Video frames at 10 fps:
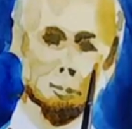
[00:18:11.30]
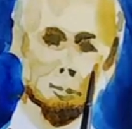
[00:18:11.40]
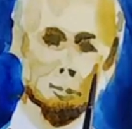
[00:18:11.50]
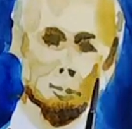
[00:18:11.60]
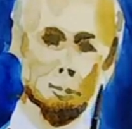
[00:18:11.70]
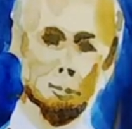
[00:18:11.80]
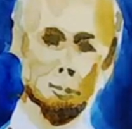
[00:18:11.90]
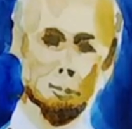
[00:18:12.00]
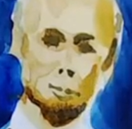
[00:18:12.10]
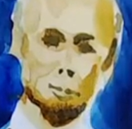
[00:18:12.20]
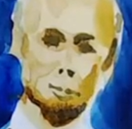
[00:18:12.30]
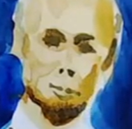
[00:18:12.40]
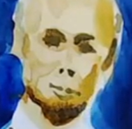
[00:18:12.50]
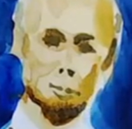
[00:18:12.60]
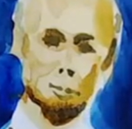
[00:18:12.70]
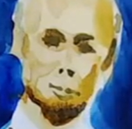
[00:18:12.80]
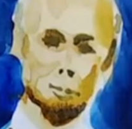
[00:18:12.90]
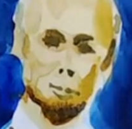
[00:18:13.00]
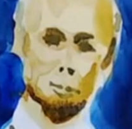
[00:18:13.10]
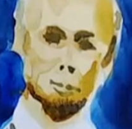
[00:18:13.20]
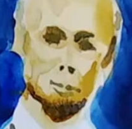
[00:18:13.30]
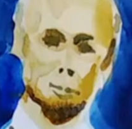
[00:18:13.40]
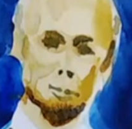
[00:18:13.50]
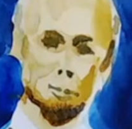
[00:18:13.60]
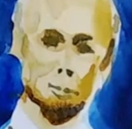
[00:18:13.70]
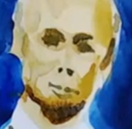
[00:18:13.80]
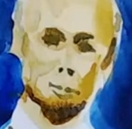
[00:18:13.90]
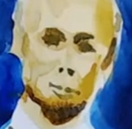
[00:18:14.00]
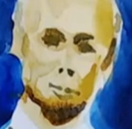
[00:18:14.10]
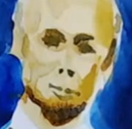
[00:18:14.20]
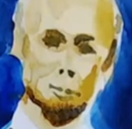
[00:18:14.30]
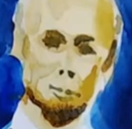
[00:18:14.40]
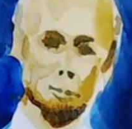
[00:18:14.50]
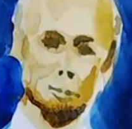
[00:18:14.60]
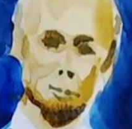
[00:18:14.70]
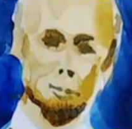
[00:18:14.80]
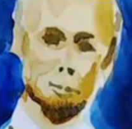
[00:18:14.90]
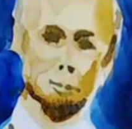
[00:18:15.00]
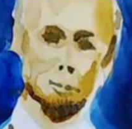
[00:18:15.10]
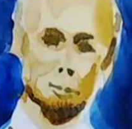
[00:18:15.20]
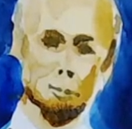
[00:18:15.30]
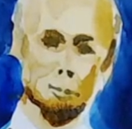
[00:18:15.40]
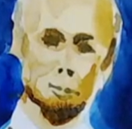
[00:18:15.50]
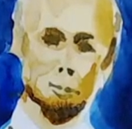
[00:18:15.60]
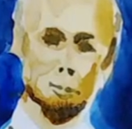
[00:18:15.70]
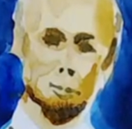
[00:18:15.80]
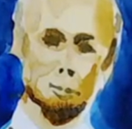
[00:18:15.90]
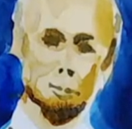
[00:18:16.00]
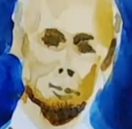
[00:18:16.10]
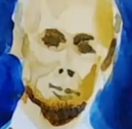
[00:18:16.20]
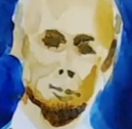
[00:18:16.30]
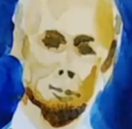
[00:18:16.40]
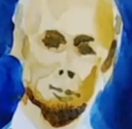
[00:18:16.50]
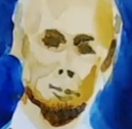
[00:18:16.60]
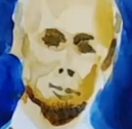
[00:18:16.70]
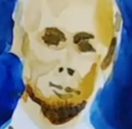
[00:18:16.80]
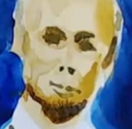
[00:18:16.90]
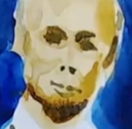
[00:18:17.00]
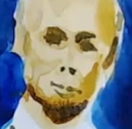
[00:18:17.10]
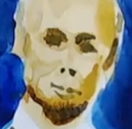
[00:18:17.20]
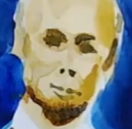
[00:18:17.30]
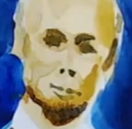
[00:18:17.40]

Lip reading: (not speaking)